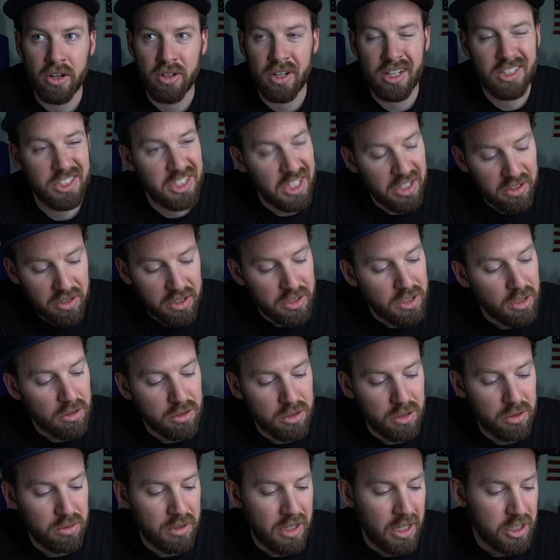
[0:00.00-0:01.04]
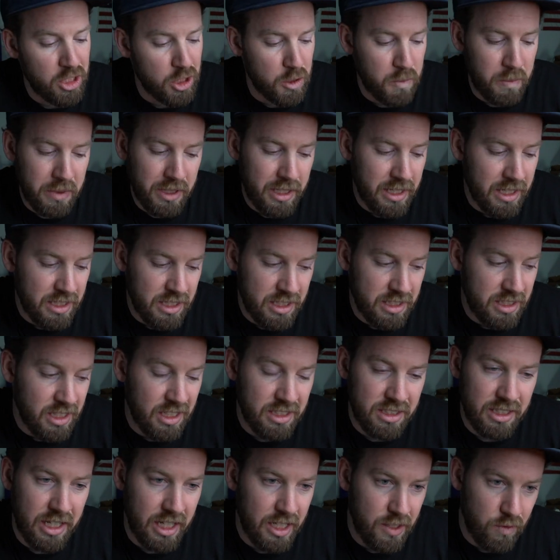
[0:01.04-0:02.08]
and I generally don't do that just because it
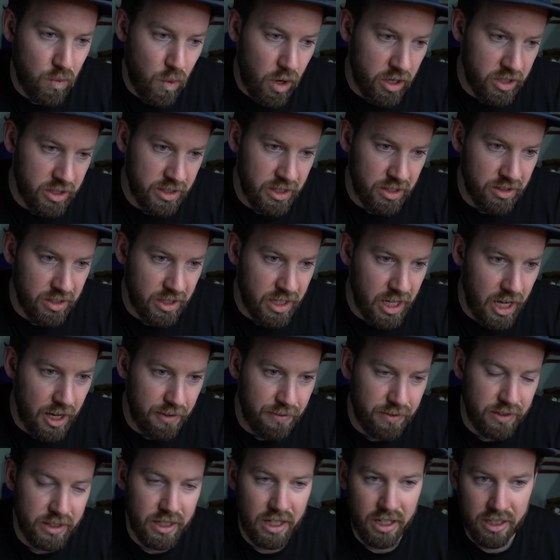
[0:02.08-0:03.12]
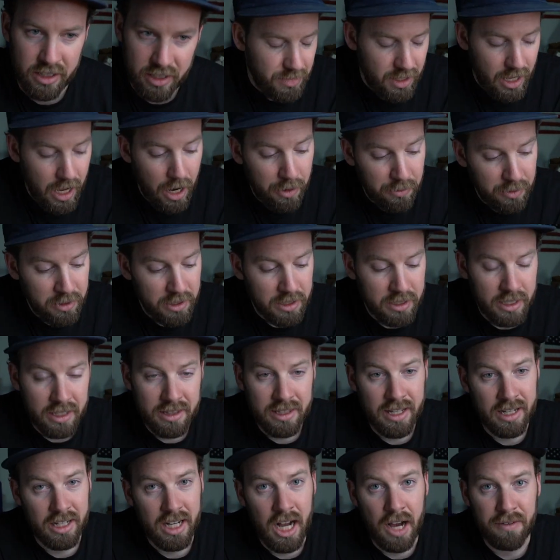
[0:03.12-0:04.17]
does kind of water down the coffee, and I really
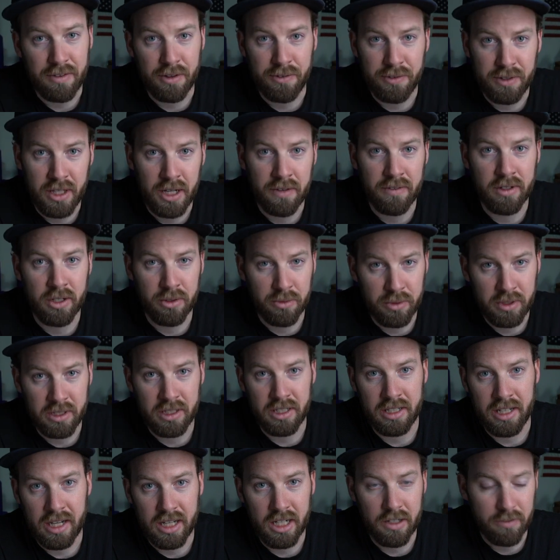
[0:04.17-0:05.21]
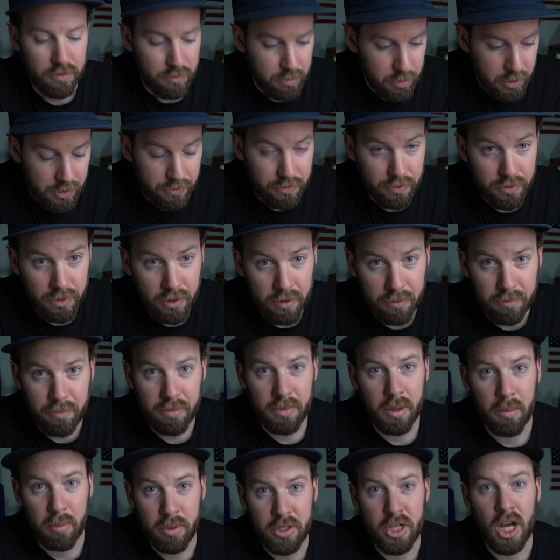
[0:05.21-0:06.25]
like that coffee flavor to really kind of be the
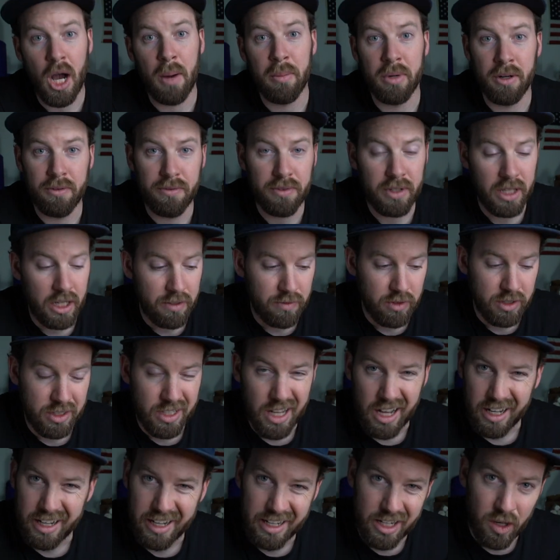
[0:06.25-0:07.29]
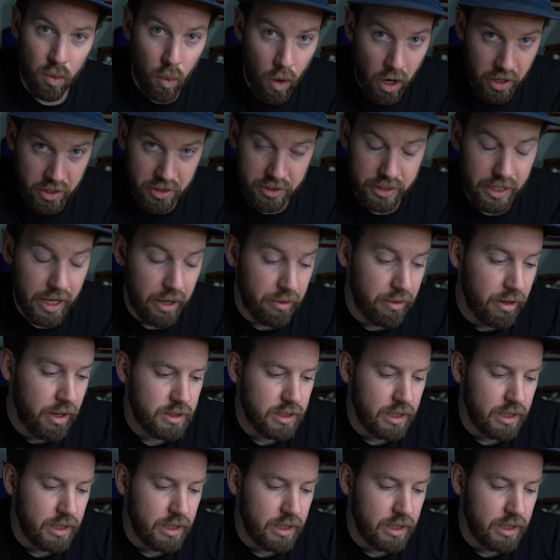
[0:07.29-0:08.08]
predominant flavor and not kind of watered down.